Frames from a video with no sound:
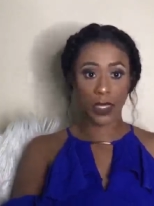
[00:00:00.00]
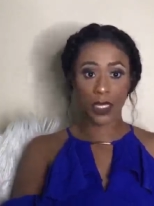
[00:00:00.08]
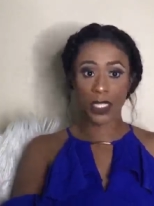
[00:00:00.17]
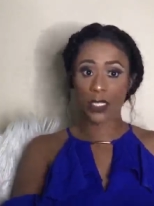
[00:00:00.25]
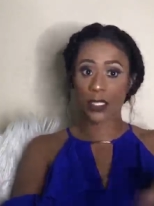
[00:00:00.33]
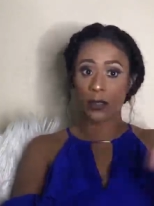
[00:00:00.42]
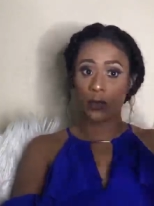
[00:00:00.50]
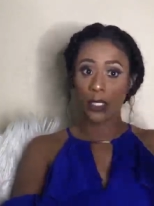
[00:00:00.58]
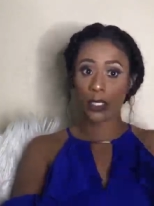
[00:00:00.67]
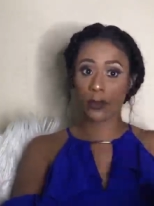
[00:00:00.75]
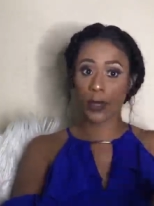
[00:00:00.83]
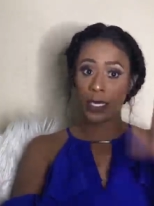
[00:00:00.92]
This is a
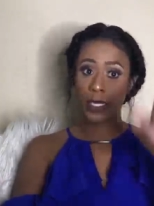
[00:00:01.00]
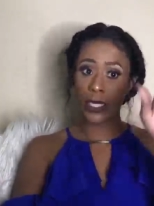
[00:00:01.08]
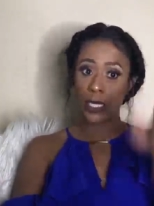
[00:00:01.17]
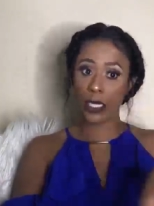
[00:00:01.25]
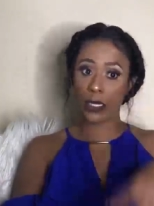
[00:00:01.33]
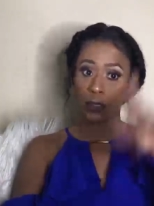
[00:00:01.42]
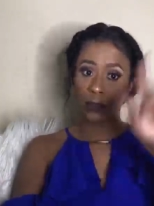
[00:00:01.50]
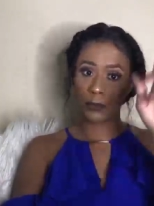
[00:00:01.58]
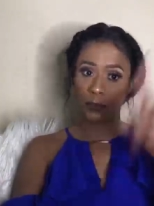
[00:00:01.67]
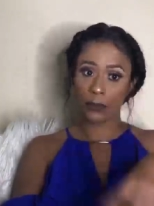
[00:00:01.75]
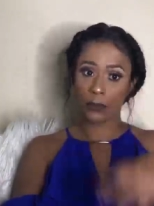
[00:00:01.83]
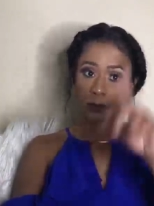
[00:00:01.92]
word right here.
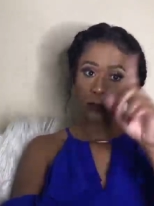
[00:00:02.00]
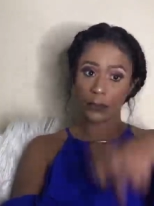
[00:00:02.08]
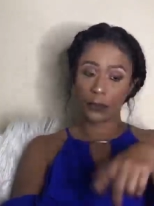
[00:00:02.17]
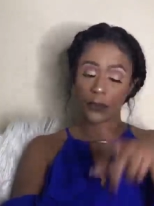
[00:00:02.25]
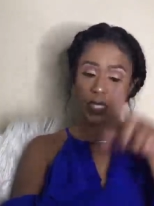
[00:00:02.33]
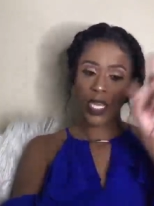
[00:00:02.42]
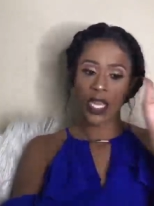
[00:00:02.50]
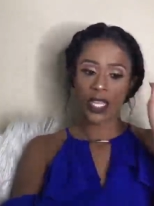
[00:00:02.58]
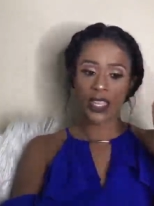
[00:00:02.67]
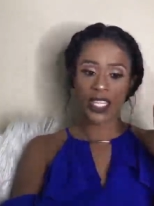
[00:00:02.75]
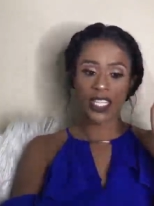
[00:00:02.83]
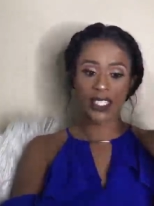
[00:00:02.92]

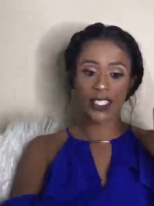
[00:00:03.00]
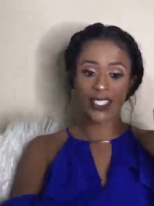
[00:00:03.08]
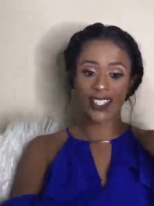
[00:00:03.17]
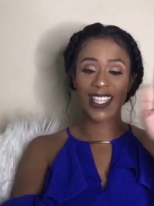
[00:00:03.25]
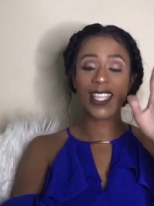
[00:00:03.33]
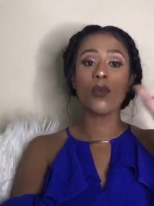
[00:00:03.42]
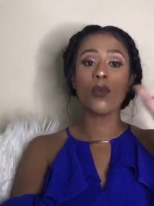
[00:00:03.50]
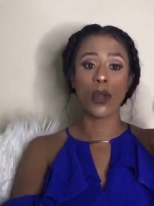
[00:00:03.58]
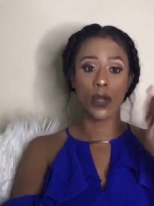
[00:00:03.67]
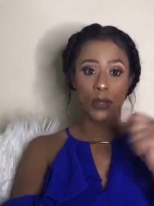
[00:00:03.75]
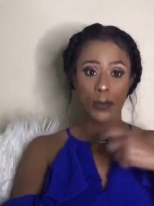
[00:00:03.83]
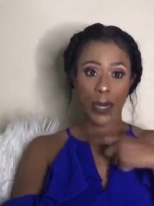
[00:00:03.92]
This is the
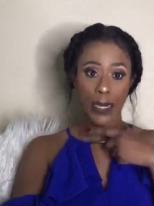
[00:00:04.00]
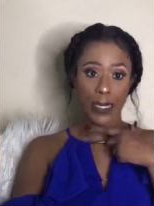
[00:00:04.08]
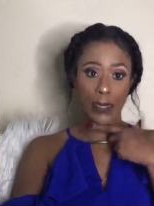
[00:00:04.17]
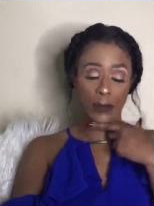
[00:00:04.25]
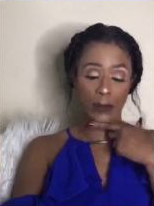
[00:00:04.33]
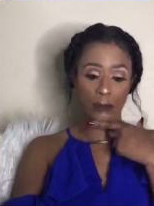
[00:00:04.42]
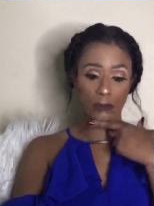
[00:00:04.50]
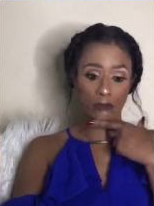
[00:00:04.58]
word right here.